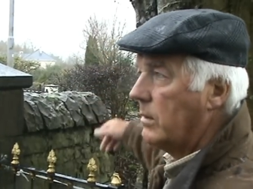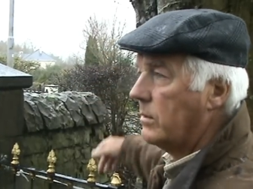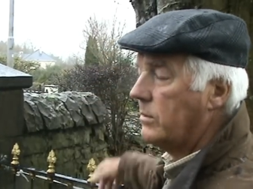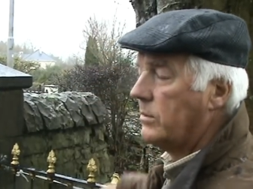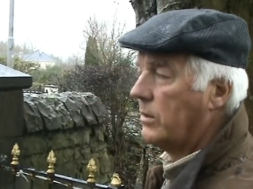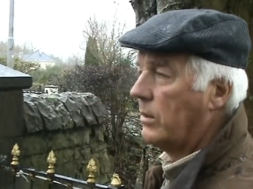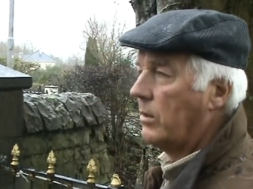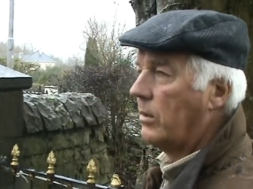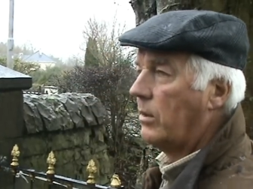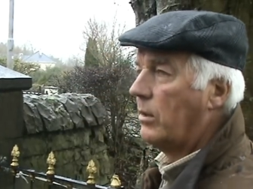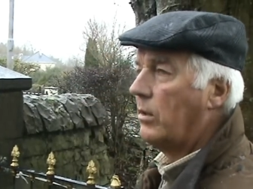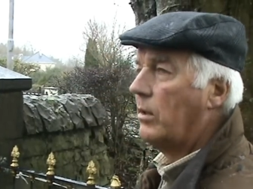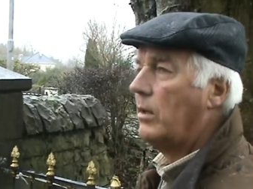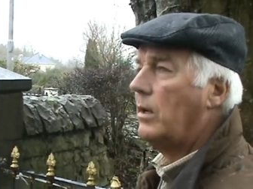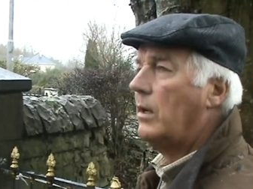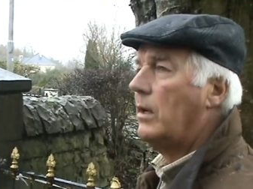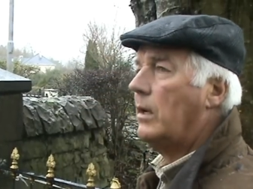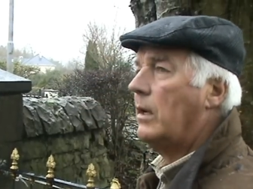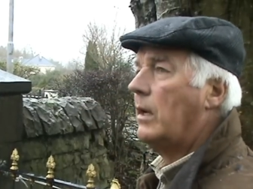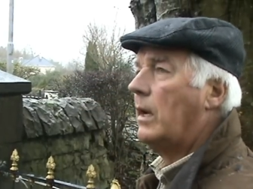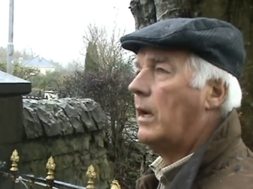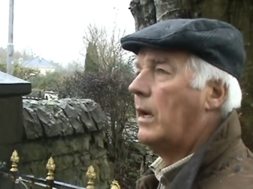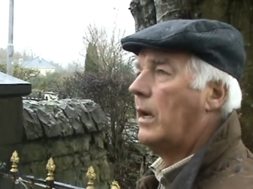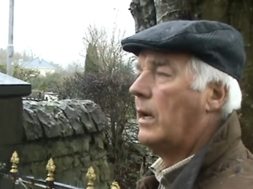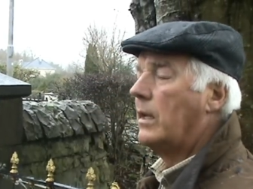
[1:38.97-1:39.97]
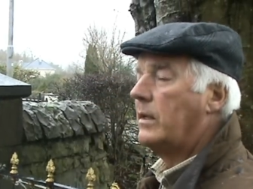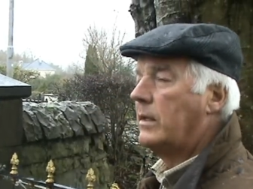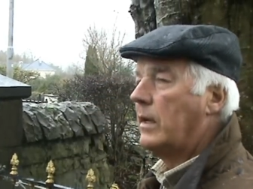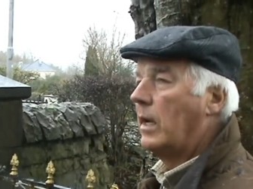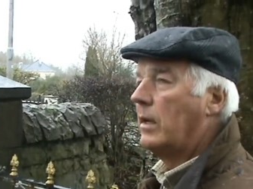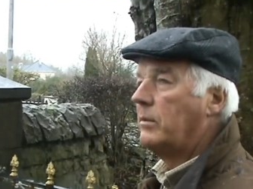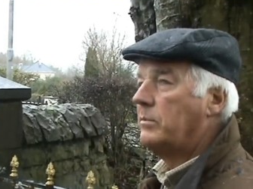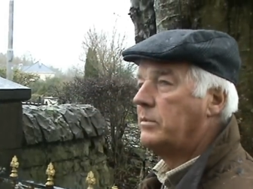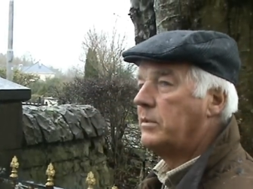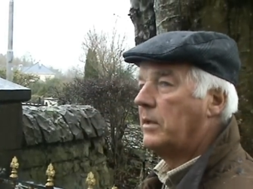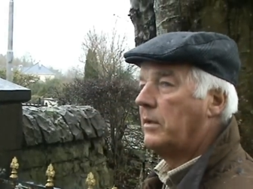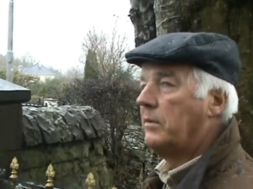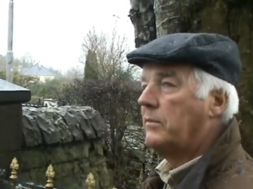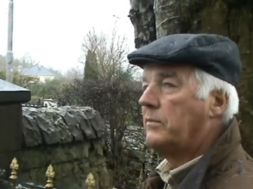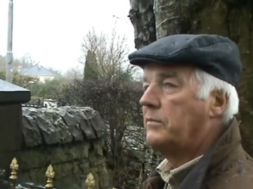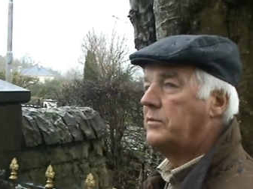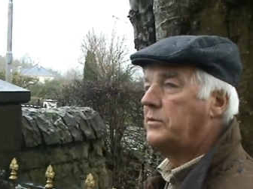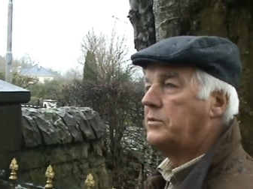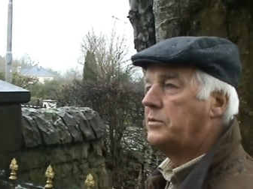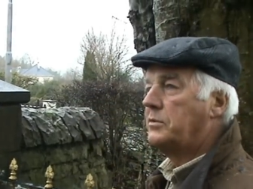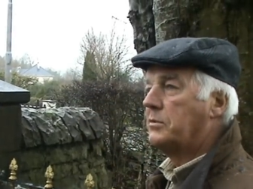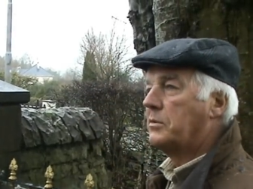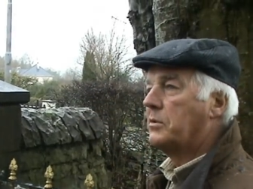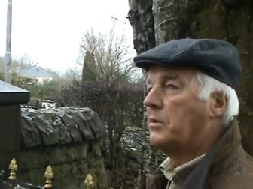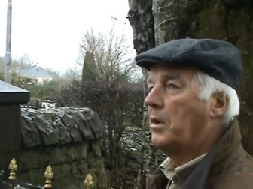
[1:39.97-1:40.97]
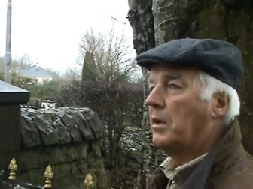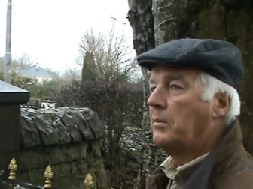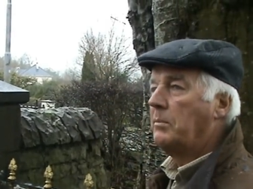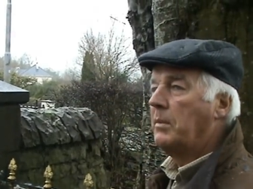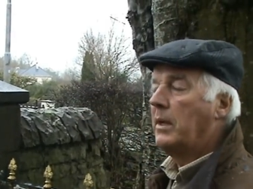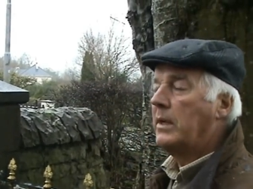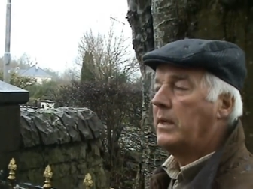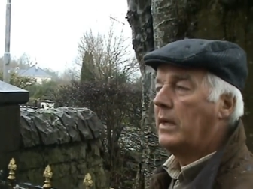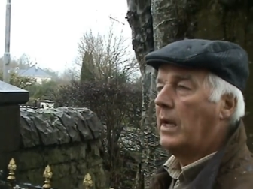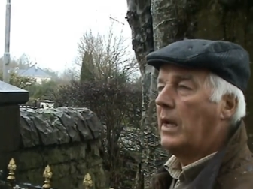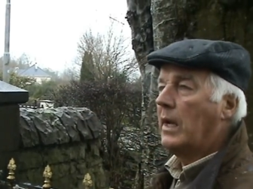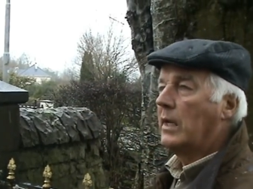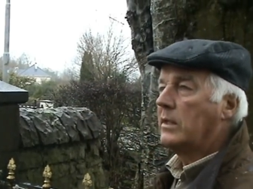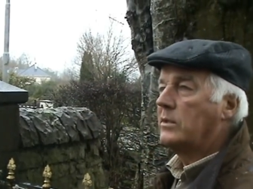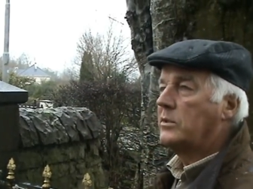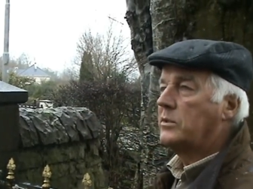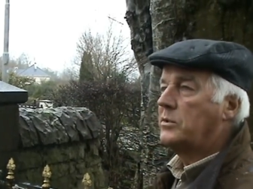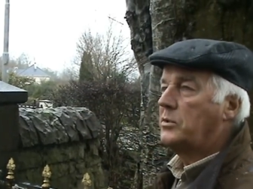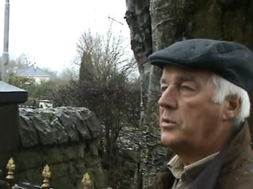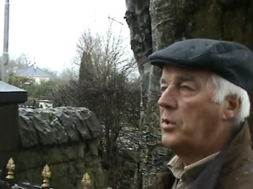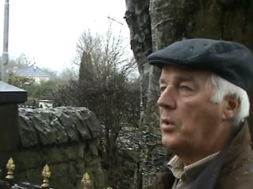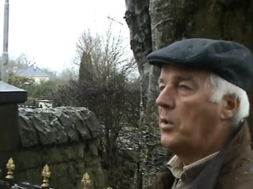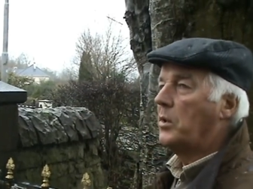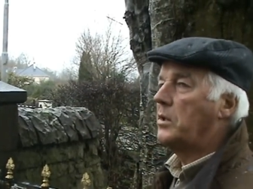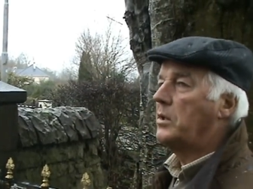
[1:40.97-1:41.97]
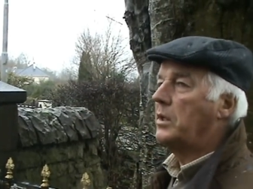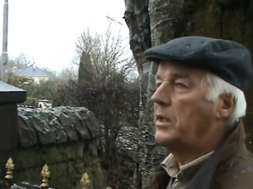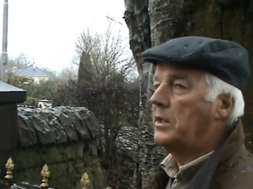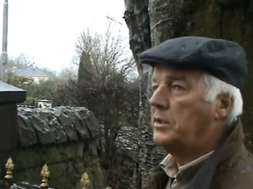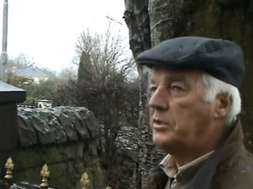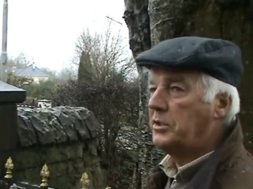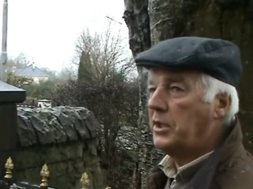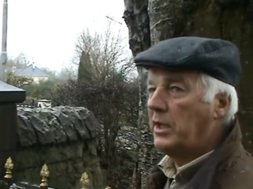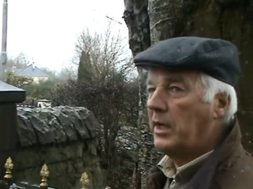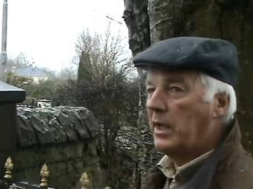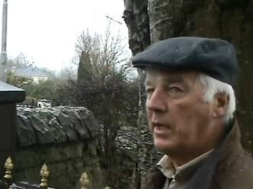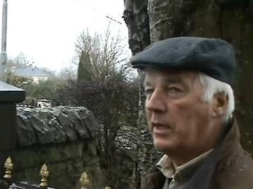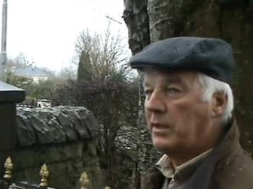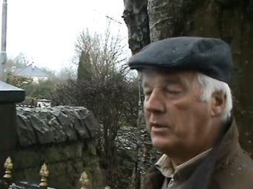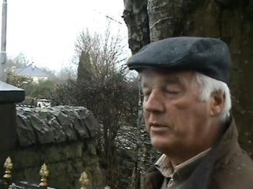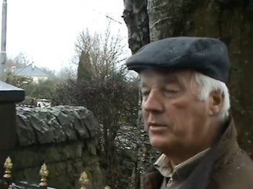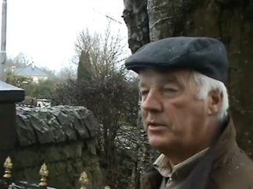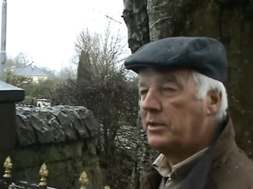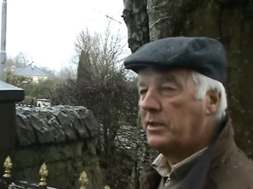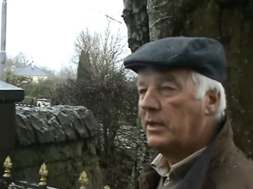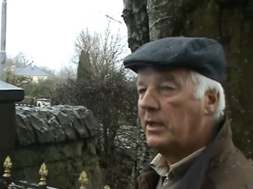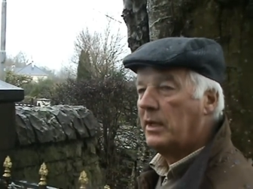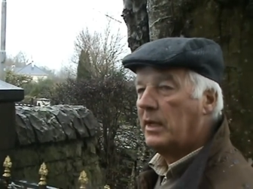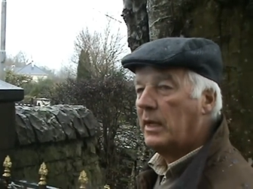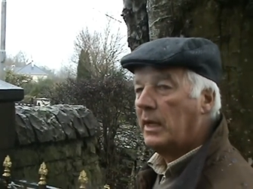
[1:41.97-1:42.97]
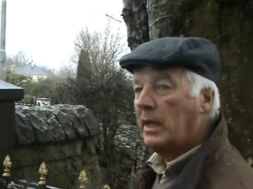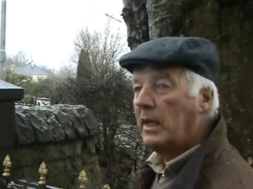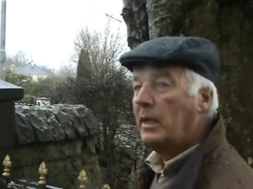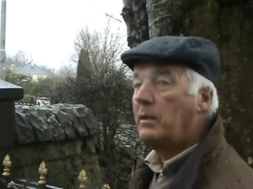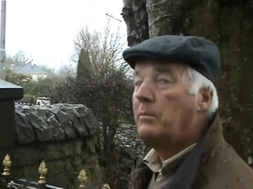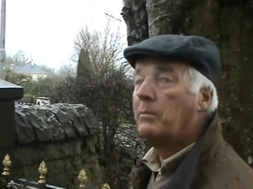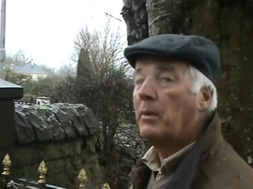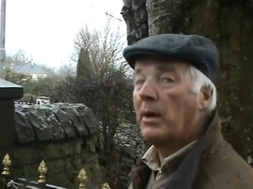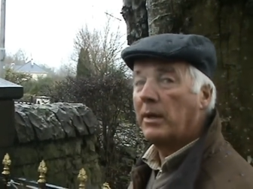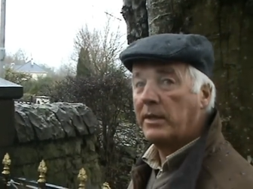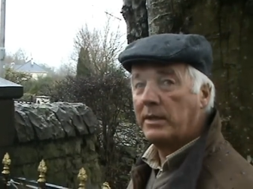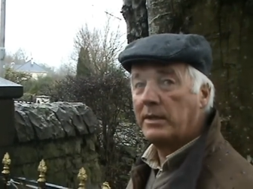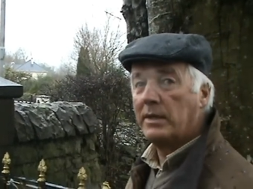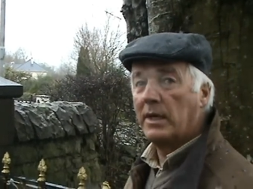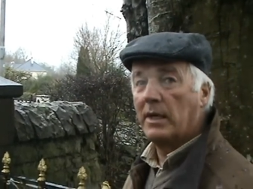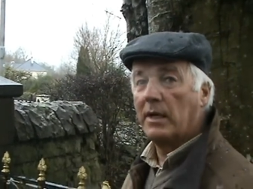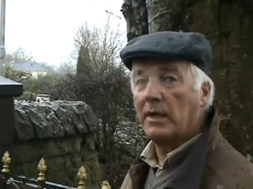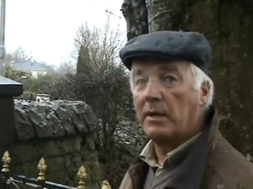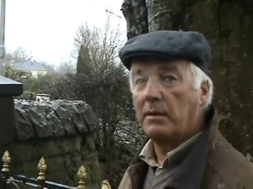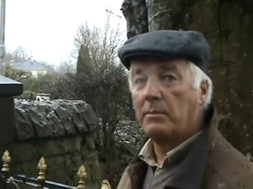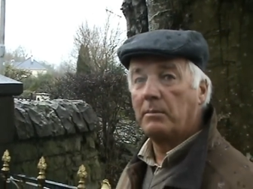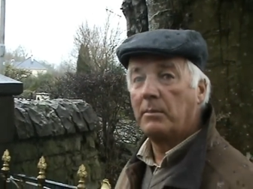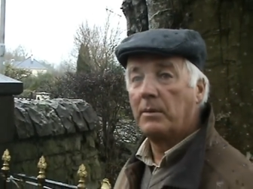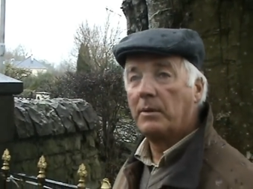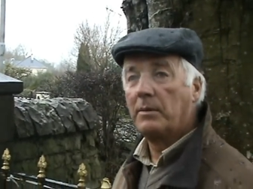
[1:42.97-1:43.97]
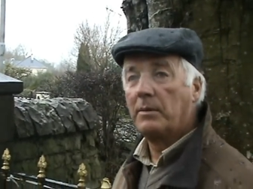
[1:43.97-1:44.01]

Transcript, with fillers: So uh, times have, Great Meadow has totally changed in my time.